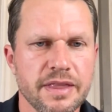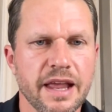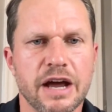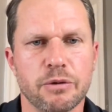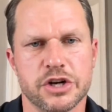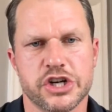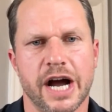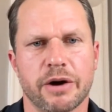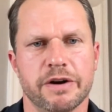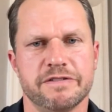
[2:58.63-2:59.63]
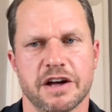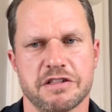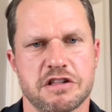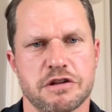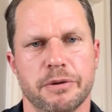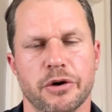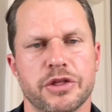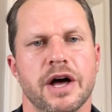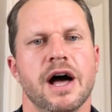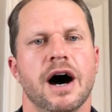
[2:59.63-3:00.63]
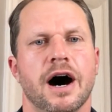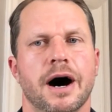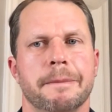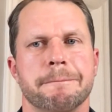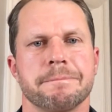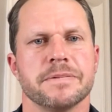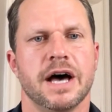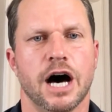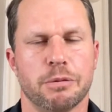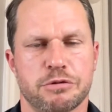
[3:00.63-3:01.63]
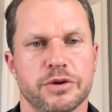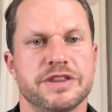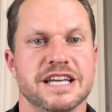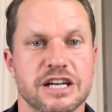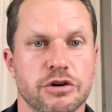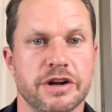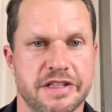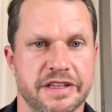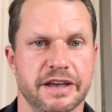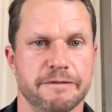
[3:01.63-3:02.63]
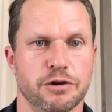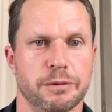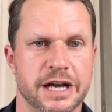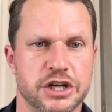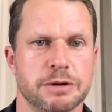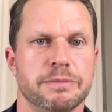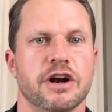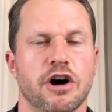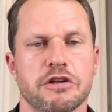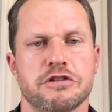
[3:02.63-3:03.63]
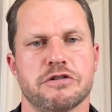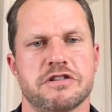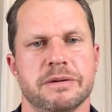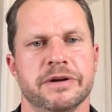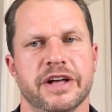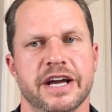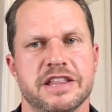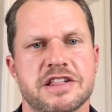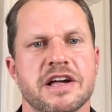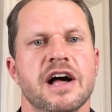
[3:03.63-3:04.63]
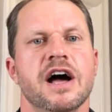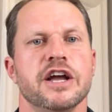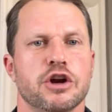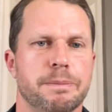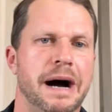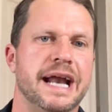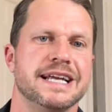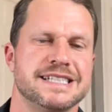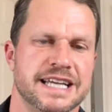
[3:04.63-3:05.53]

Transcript: And what shockwave does is it both helps with decreasing the inflammation, but it also stimulates your body to